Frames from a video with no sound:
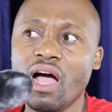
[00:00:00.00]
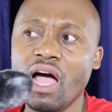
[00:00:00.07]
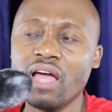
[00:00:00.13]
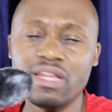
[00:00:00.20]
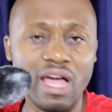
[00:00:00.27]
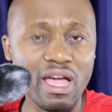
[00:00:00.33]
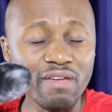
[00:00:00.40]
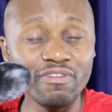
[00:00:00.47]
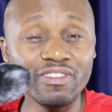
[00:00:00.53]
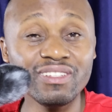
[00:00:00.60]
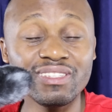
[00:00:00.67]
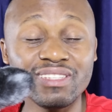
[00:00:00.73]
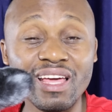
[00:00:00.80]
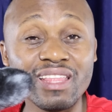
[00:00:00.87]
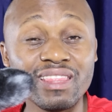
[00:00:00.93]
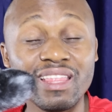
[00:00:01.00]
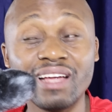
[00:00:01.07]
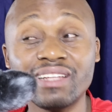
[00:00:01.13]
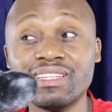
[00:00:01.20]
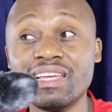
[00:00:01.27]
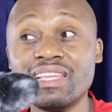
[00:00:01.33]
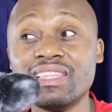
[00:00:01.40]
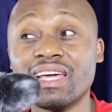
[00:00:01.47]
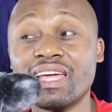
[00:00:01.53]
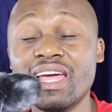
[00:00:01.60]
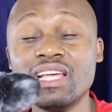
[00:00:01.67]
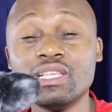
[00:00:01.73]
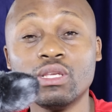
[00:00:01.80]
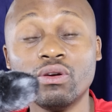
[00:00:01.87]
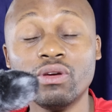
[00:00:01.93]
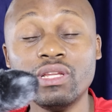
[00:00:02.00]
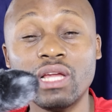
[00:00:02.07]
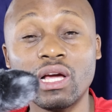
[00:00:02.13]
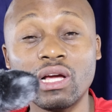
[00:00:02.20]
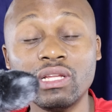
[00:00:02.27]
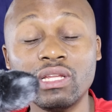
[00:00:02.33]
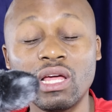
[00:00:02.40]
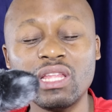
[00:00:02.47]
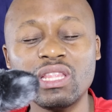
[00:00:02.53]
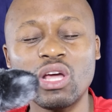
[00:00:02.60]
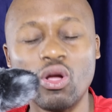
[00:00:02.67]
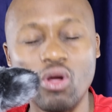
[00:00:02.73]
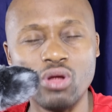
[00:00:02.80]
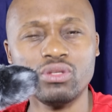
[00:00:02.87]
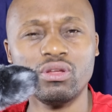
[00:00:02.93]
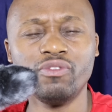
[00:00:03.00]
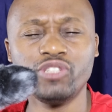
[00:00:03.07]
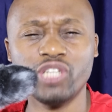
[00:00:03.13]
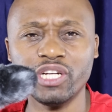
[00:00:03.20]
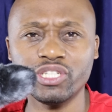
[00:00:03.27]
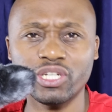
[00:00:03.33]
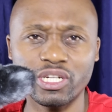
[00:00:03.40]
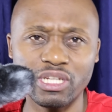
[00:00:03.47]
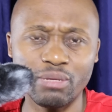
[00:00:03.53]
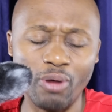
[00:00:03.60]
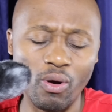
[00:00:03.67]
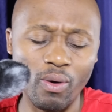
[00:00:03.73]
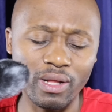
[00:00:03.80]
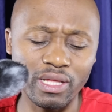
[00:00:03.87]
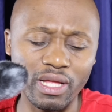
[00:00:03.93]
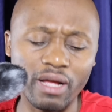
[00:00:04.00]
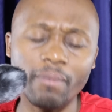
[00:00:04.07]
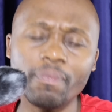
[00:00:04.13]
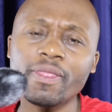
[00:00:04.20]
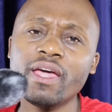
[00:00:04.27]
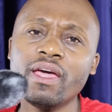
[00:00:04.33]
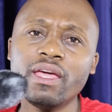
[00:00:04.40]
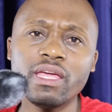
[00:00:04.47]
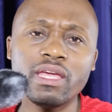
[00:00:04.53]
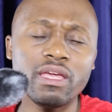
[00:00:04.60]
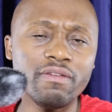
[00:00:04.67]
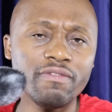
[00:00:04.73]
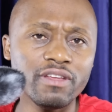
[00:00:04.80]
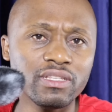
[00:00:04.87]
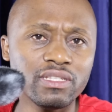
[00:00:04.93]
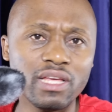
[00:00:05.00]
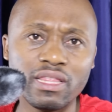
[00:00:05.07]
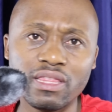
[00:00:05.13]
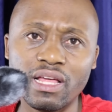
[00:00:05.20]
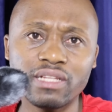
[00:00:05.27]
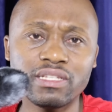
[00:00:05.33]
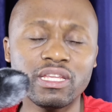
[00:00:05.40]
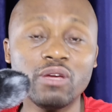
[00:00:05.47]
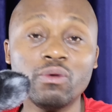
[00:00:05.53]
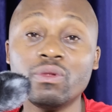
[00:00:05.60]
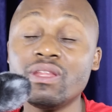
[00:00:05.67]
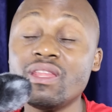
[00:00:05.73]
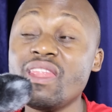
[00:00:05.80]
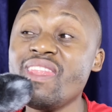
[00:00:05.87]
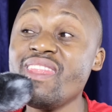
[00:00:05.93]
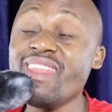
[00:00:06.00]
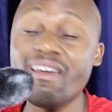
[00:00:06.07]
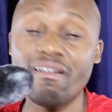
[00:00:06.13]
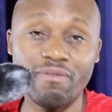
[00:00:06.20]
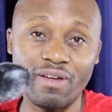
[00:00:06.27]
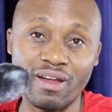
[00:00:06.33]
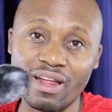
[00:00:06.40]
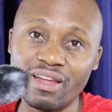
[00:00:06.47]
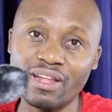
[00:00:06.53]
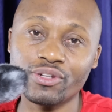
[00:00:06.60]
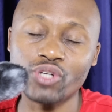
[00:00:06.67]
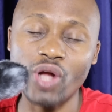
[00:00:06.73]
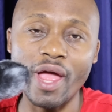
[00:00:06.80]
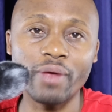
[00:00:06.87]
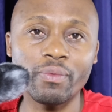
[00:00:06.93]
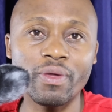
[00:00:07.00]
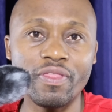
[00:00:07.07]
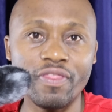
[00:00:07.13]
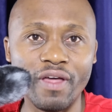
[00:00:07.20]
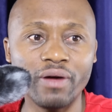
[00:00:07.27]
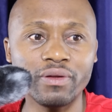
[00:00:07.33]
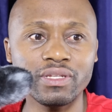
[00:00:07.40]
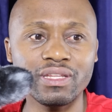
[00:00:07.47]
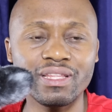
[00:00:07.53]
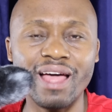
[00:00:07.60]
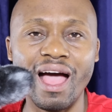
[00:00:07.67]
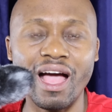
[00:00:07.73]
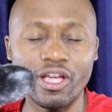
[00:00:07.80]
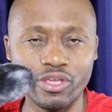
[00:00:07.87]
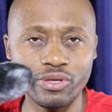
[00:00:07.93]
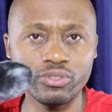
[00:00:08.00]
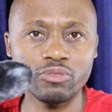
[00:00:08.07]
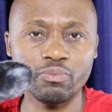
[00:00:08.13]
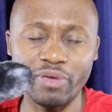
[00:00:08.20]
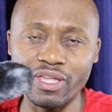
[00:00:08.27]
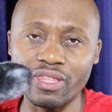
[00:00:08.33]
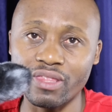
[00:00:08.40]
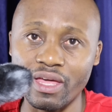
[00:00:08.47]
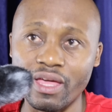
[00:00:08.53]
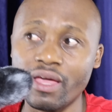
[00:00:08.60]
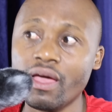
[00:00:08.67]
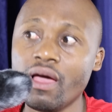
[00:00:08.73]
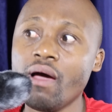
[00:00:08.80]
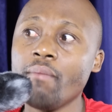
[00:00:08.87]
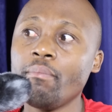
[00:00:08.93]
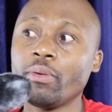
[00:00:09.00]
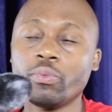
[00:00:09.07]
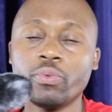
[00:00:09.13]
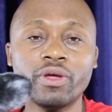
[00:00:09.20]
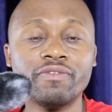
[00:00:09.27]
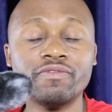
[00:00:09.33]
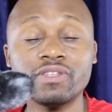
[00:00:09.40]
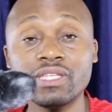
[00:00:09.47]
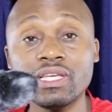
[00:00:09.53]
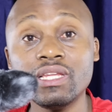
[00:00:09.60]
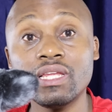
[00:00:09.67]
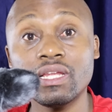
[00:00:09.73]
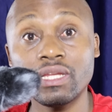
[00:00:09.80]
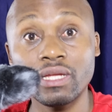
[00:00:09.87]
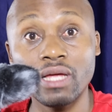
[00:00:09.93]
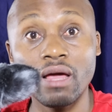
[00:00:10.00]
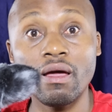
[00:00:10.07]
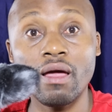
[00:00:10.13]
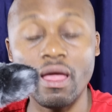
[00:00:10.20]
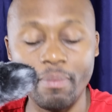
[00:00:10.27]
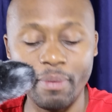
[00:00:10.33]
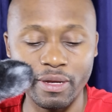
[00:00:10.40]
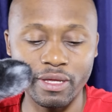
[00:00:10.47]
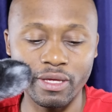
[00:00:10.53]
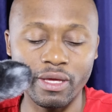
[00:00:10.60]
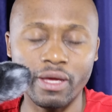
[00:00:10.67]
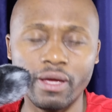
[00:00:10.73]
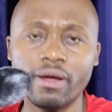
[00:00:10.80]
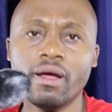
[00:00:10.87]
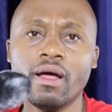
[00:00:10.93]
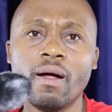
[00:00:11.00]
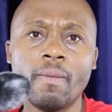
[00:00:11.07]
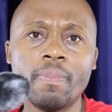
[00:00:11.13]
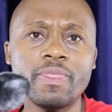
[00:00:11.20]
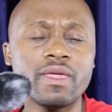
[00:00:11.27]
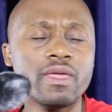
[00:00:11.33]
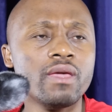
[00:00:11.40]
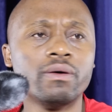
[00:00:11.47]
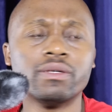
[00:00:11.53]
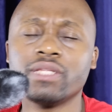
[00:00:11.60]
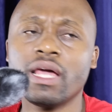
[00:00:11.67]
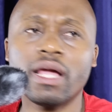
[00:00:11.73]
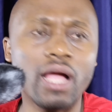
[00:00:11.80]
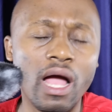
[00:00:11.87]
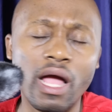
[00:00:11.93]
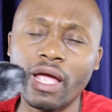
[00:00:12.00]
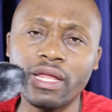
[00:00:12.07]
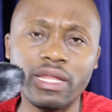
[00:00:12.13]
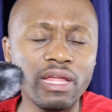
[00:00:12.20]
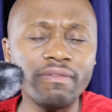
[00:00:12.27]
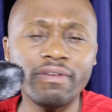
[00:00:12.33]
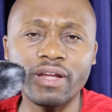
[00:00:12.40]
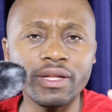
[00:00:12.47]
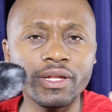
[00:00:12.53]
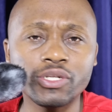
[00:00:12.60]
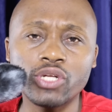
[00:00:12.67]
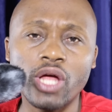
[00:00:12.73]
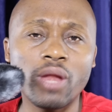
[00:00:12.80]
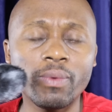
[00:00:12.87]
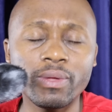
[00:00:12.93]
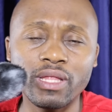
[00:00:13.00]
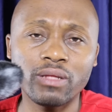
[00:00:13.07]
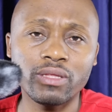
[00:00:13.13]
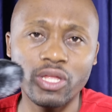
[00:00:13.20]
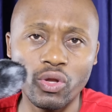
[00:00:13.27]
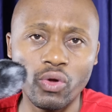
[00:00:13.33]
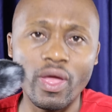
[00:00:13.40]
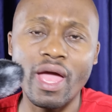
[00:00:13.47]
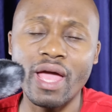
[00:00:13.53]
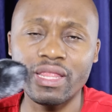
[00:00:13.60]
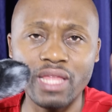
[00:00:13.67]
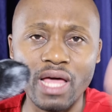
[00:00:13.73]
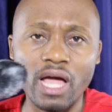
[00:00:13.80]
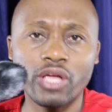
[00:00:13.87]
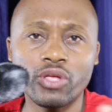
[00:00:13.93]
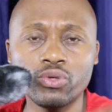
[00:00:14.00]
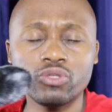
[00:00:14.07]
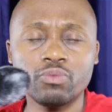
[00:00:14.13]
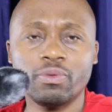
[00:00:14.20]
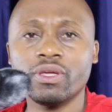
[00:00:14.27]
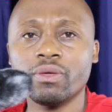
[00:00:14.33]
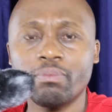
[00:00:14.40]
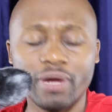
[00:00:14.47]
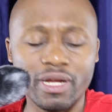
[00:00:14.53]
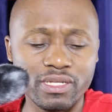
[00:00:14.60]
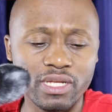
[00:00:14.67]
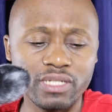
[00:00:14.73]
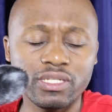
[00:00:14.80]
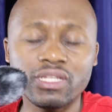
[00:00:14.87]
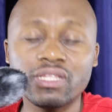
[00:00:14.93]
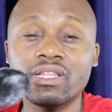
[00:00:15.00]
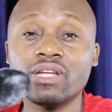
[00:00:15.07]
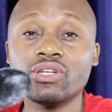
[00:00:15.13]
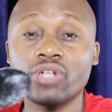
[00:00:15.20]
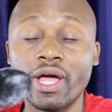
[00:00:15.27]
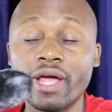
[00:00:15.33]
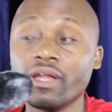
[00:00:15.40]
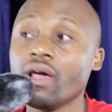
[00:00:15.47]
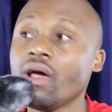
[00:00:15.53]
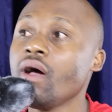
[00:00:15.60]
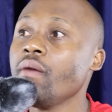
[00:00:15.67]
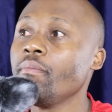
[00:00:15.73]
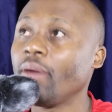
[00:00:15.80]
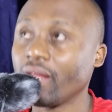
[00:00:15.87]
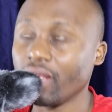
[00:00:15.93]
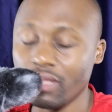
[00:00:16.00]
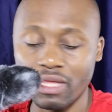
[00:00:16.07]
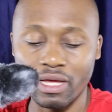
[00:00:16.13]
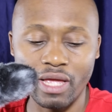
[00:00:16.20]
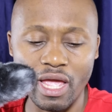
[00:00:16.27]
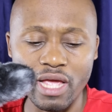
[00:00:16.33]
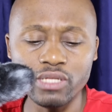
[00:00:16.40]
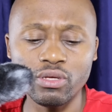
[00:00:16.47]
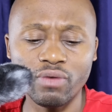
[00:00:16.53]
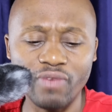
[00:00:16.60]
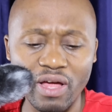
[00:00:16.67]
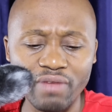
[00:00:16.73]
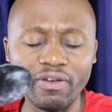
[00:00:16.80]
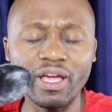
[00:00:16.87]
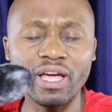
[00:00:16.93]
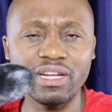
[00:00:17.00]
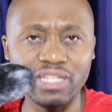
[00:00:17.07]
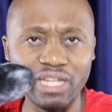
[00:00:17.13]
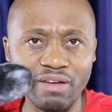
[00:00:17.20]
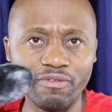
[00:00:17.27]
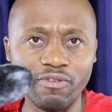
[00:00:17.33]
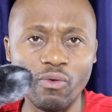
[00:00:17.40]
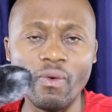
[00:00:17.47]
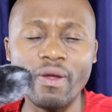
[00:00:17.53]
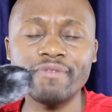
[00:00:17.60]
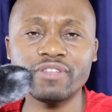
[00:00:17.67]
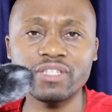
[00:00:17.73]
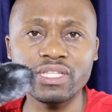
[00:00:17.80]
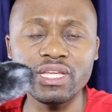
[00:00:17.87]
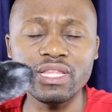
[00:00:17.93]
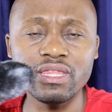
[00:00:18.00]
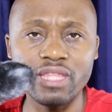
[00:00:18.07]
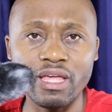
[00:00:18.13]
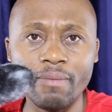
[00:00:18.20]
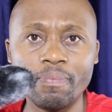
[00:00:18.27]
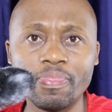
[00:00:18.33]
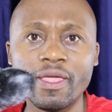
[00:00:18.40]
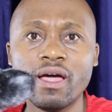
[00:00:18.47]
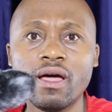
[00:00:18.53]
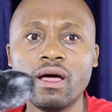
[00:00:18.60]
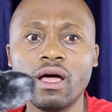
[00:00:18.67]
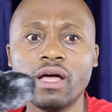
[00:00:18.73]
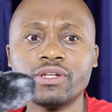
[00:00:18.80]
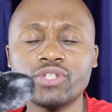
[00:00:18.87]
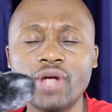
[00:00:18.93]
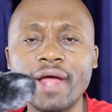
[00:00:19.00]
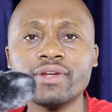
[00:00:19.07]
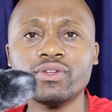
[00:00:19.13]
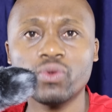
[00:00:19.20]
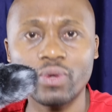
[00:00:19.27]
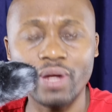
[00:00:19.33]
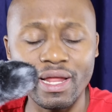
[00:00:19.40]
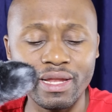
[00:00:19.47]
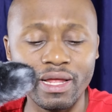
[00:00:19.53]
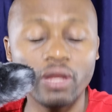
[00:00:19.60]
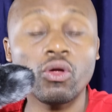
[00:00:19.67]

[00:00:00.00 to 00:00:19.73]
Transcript: And I even said that in the case of in the court of Judge Ratamo Kgwatleng, he even said that he will never run a trial without the accused being there. But we've seen it happening here. He was like, I can never run a trial without the lawyer and the accused being present in the trial. But in the case of advocate, therefore, we've seen them trying to run.